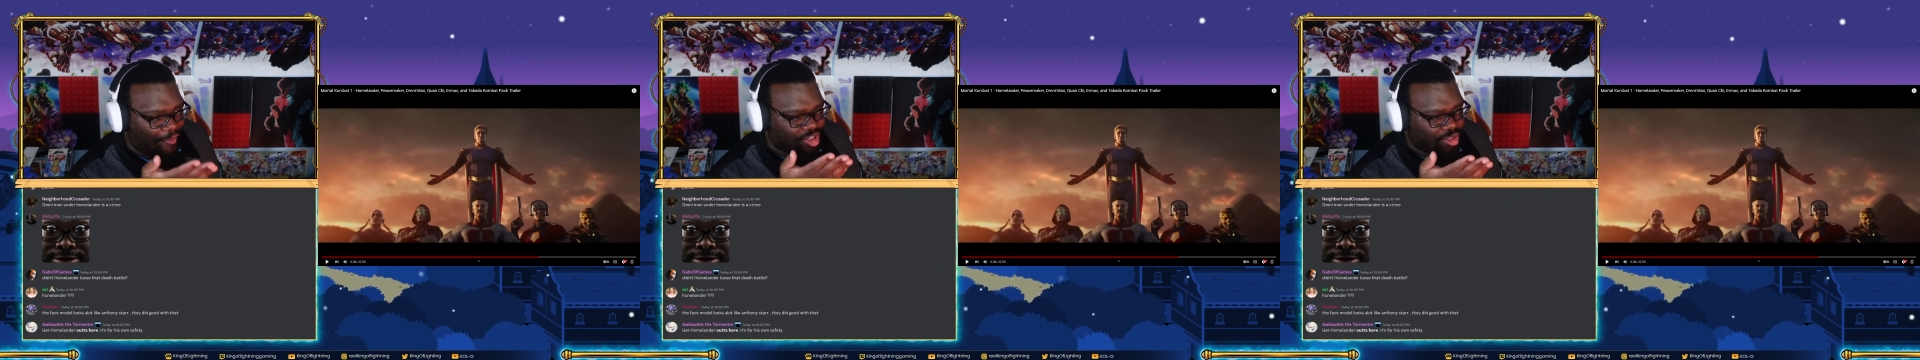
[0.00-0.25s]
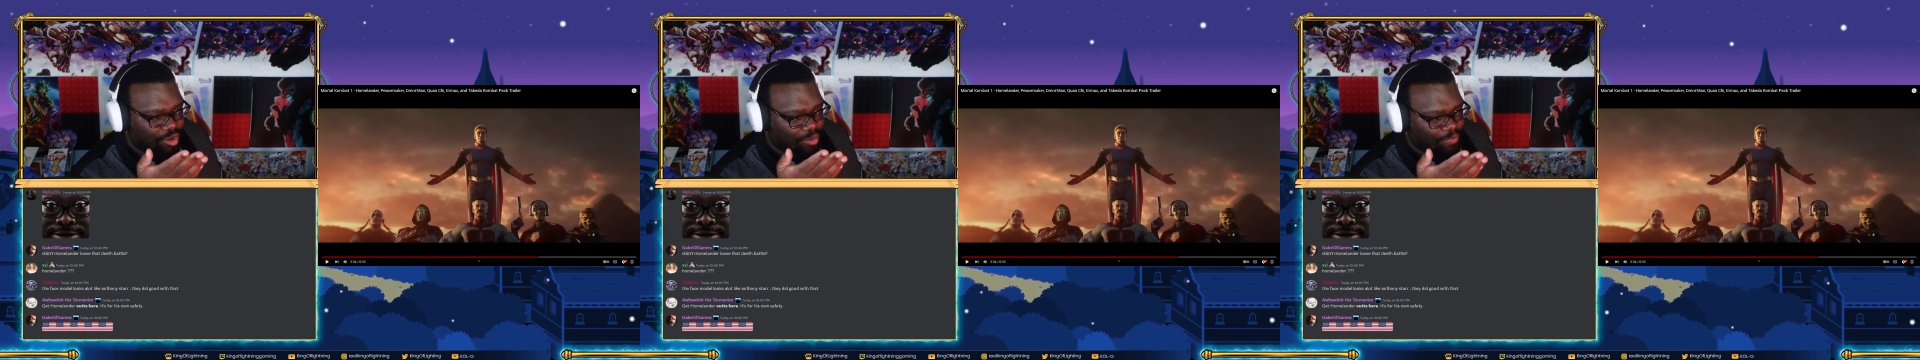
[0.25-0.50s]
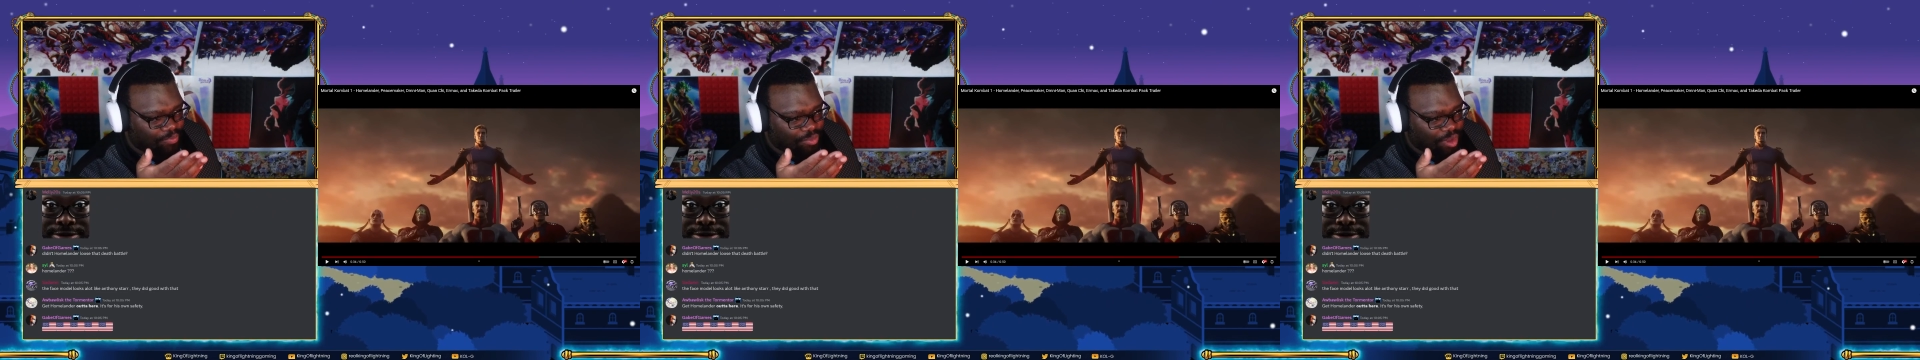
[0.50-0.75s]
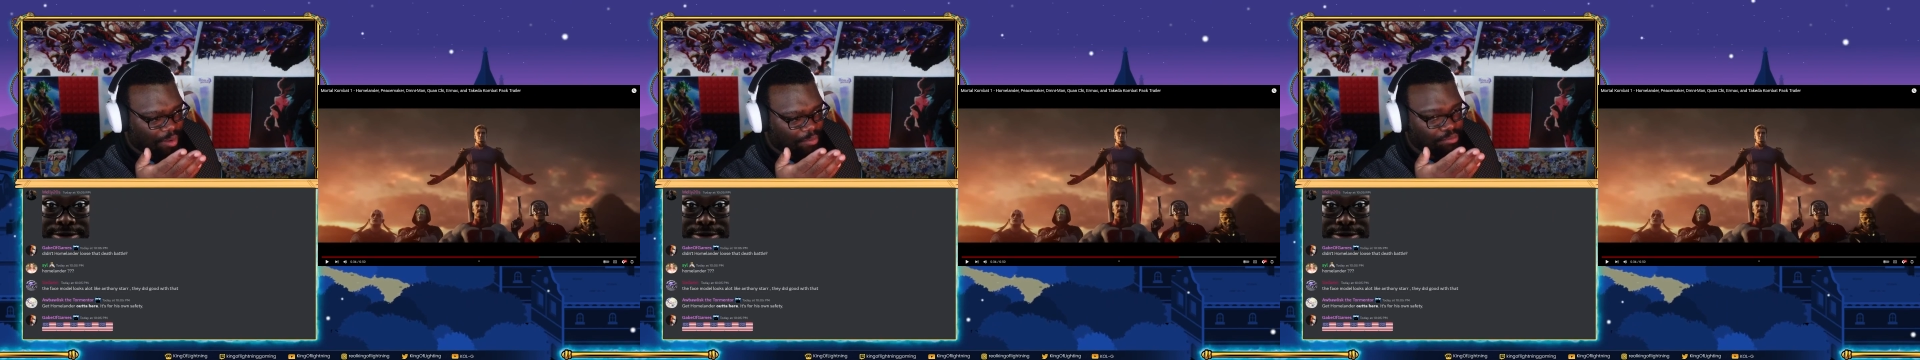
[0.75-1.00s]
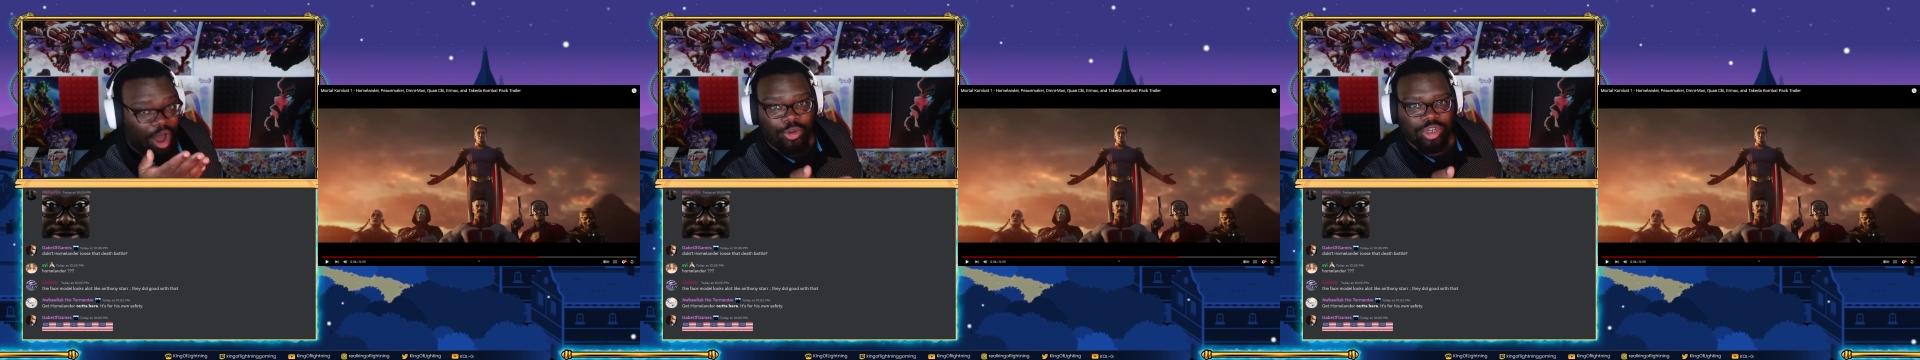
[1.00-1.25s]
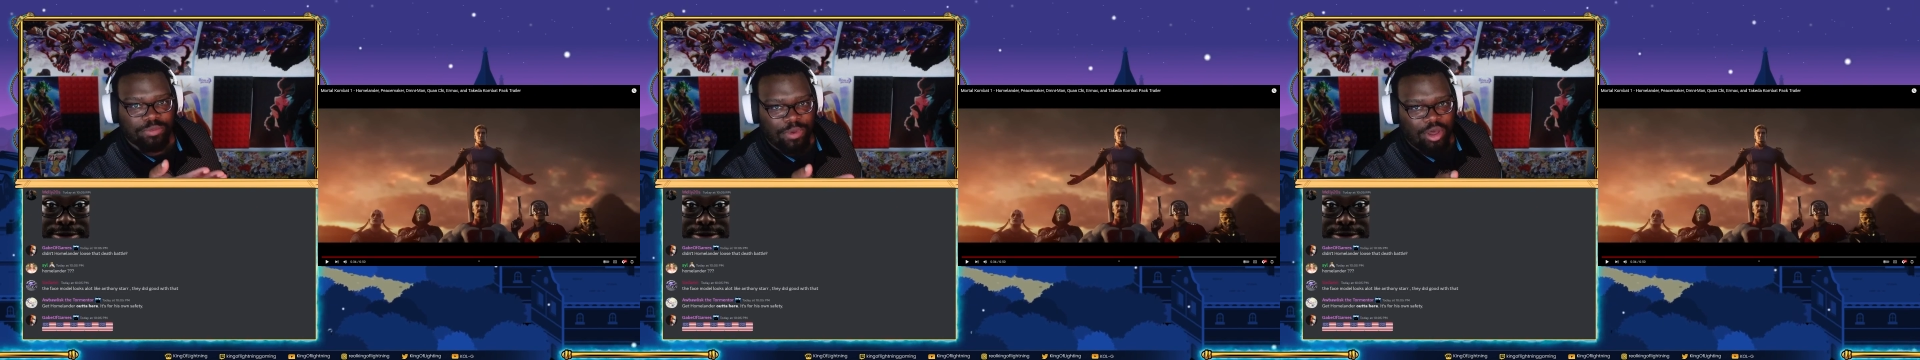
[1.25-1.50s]
loves
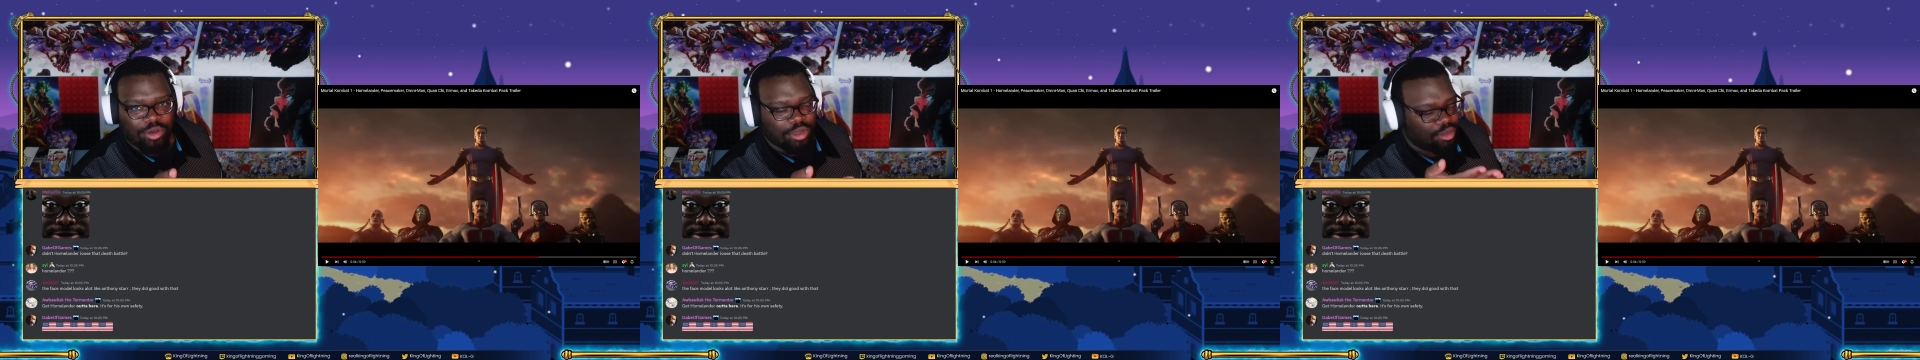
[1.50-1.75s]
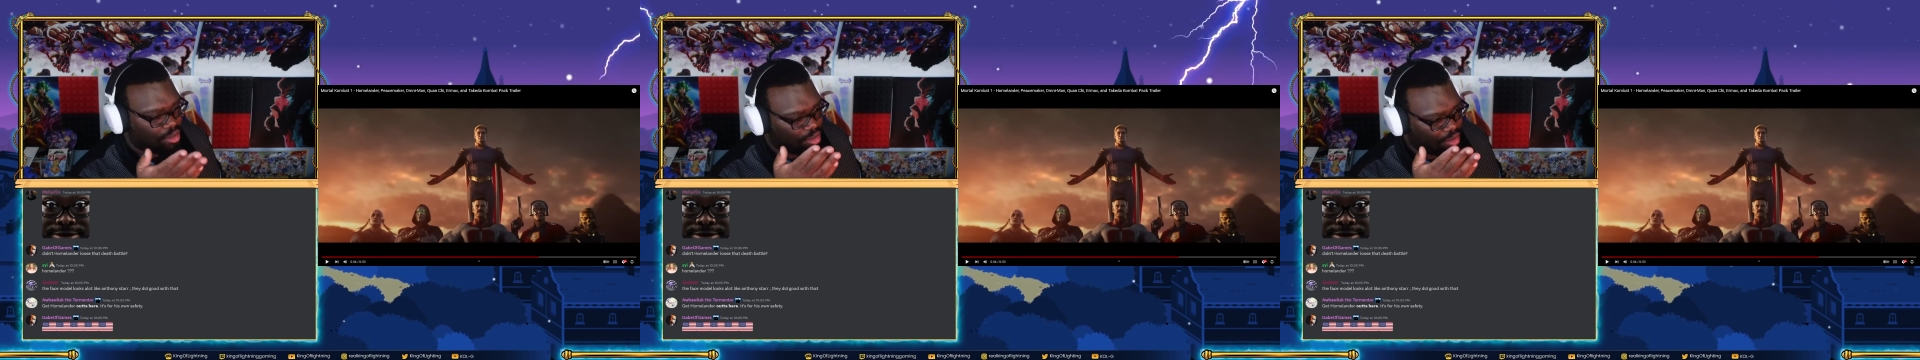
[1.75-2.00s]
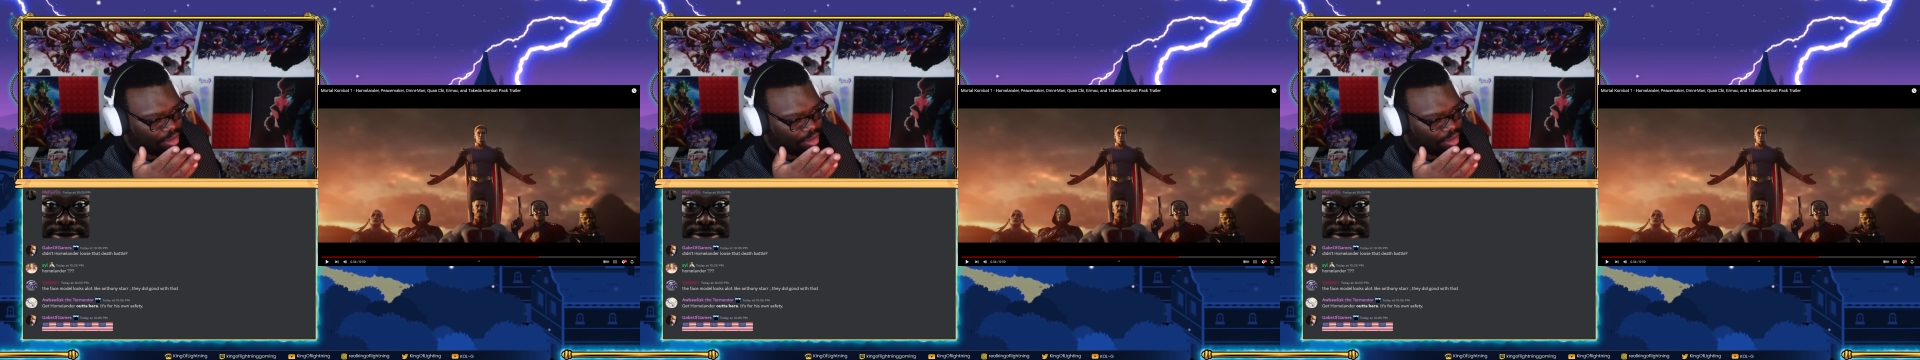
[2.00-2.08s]
mother's milk